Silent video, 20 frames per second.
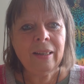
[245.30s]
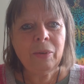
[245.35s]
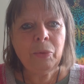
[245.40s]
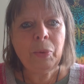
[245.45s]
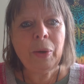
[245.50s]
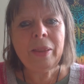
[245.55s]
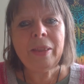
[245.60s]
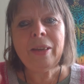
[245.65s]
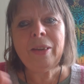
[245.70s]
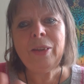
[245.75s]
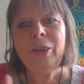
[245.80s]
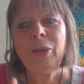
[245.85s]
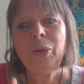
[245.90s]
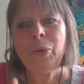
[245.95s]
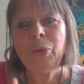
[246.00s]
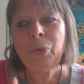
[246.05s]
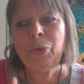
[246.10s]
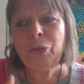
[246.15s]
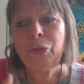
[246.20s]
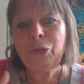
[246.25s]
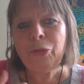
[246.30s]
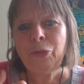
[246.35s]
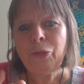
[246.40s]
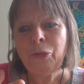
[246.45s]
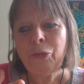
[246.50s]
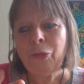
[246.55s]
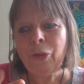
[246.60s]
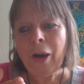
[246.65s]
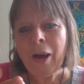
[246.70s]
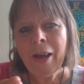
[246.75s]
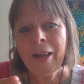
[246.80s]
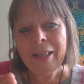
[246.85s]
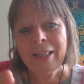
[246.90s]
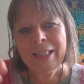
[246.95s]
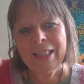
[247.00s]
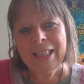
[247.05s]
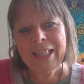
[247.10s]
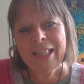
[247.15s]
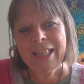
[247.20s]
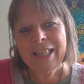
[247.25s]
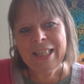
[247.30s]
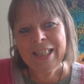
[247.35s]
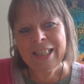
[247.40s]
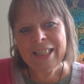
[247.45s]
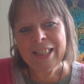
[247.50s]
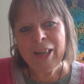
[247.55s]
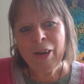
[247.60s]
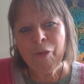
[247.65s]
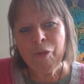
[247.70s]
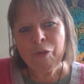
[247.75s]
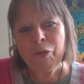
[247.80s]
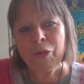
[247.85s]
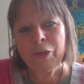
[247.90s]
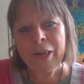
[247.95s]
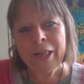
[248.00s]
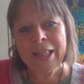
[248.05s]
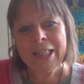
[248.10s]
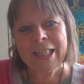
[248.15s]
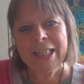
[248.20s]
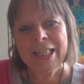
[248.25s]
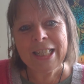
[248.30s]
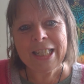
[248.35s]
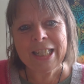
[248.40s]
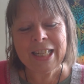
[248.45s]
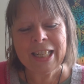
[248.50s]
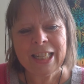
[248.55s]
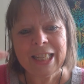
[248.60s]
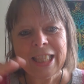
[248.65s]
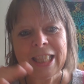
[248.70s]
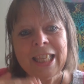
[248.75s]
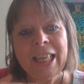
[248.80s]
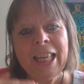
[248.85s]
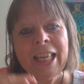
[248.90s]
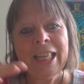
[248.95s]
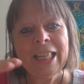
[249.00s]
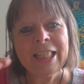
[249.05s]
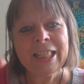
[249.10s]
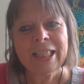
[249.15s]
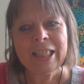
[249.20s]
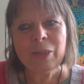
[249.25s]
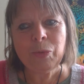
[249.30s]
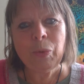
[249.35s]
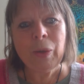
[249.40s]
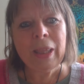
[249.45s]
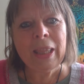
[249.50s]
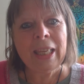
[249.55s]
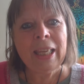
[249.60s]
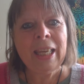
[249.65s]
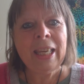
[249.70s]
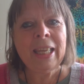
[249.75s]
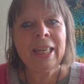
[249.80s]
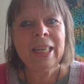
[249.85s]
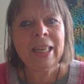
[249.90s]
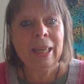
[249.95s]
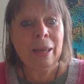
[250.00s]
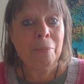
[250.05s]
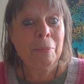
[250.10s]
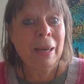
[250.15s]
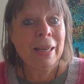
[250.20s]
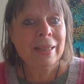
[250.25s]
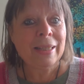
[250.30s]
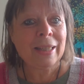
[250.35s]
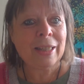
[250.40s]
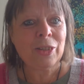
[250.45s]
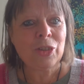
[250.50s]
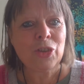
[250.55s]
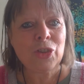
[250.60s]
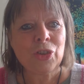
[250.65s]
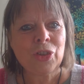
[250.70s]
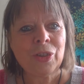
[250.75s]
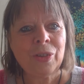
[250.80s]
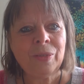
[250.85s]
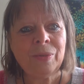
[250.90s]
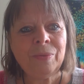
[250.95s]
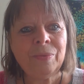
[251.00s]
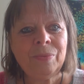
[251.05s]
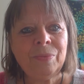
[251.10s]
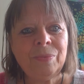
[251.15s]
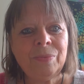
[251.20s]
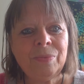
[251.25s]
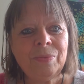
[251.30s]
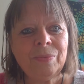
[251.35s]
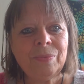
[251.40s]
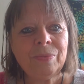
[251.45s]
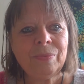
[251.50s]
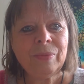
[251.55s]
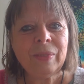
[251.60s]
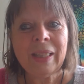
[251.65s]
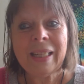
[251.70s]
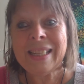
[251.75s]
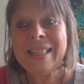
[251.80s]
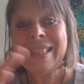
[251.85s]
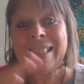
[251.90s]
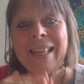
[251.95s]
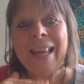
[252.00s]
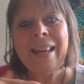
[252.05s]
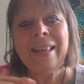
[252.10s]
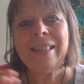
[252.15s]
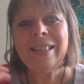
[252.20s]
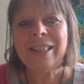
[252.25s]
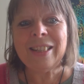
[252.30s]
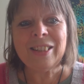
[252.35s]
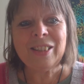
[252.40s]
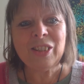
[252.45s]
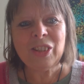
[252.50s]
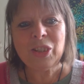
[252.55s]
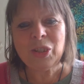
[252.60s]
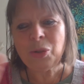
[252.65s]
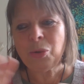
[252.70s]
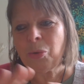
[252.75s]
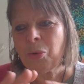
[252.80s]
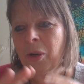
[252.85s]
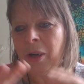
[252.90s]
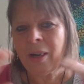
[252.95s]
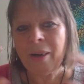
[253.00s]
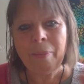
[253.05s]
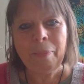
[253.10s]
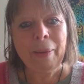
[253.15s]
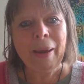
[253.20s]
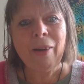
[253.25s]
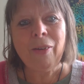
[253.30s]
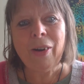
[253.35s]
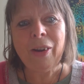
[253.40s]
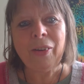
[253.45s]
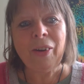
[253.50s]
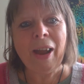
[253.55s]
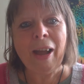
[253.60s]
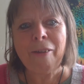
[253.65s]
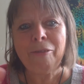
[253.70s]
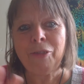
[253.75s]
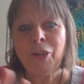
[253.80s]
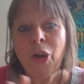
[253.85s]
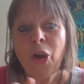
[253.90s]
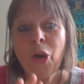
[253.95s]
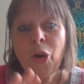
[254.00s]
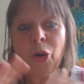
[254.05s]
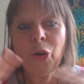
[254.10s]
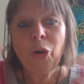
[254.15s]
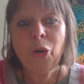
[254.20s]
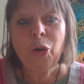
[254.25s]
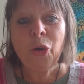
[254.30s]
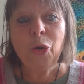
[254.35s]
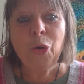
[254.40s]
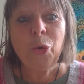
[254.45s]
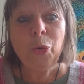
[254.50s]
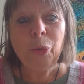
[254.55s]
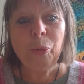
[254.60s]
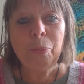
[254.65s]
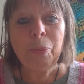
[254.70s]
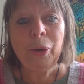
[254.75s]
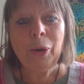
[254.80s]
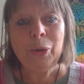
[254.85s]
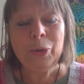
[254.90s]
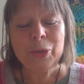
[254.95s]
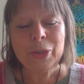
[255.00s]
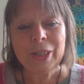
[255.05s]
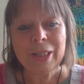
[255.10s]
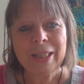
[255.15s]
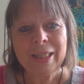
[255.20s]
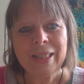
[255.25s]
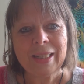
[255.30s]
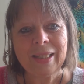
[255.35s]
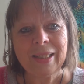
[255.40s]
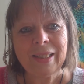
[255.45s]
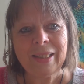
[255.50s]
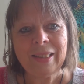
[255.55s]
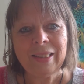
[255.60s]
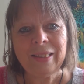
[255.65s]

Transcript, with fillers: whether you find these different things within a message, a sentence or a paragraph or a whole post.